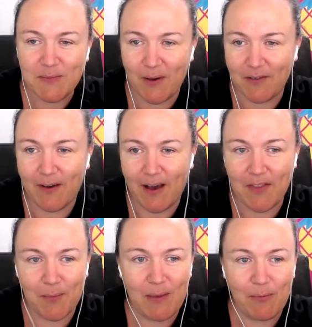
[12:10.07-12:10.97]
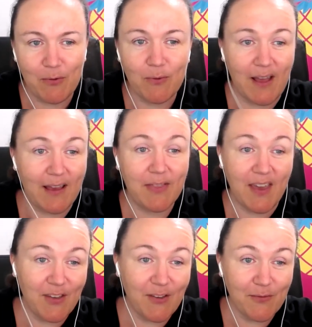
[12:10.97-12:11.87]
by far the people who are like,
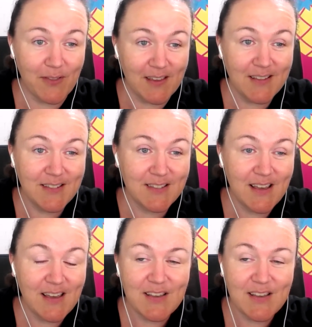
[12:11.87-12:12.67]
thank you for this.